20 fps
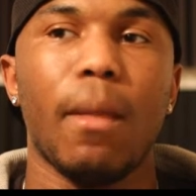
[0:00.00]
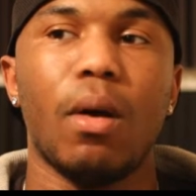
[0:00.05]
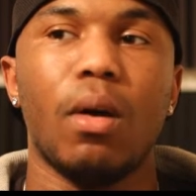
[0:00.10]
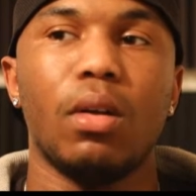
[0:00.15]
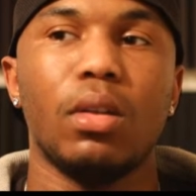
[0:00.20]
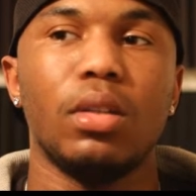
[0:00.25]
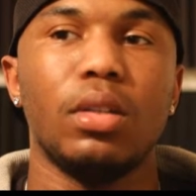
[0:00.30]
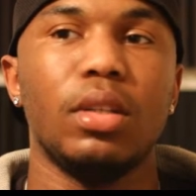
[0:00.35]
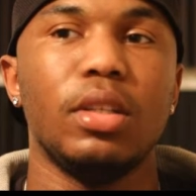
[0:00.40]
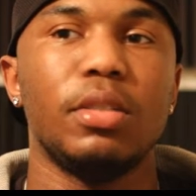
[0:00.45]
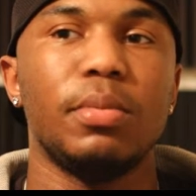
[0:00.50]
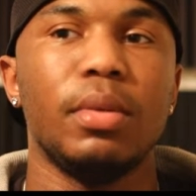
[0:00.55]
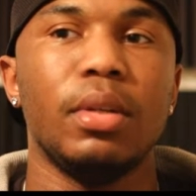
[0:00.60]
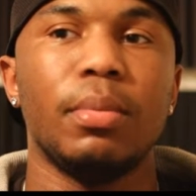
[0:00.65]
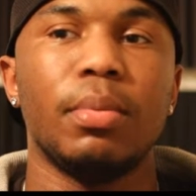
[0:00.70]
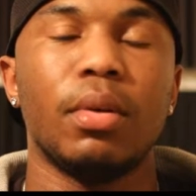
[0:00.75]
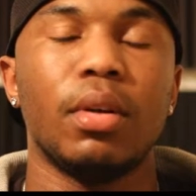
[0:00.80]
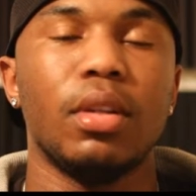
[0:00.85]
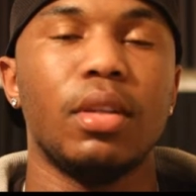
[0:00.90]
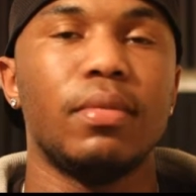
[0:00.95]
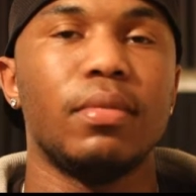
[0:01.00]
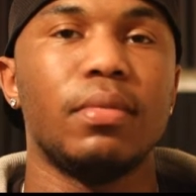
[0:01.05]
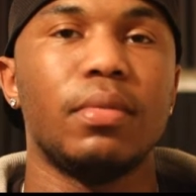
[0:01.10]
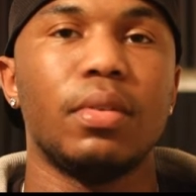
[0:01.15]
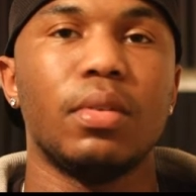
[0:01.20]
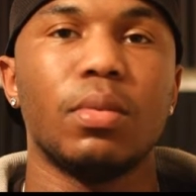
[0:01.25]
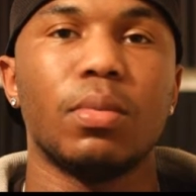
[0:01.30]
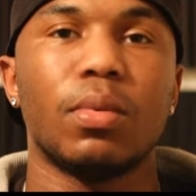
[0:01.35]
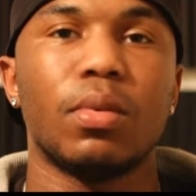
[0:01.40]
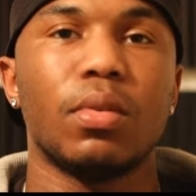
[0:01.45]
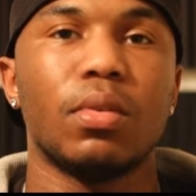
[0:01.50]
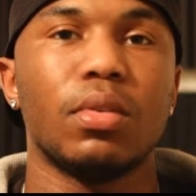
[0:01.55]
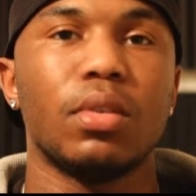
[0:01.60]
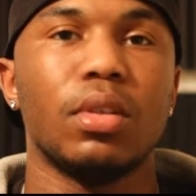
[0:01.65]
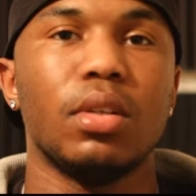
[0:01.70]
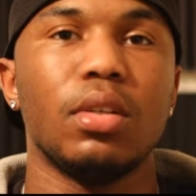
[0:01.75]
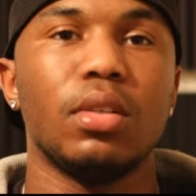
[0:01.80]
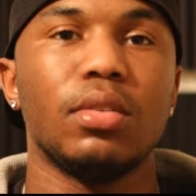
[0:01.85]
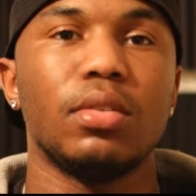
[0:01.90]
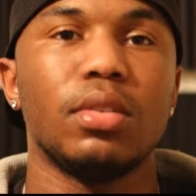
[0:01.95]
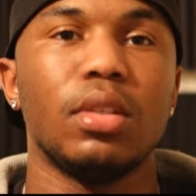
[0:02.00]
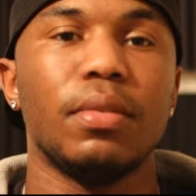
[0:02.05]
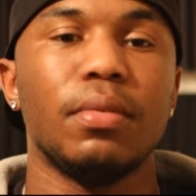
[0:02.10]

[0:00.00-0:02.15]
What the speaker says: all of these people are living for the wrong things.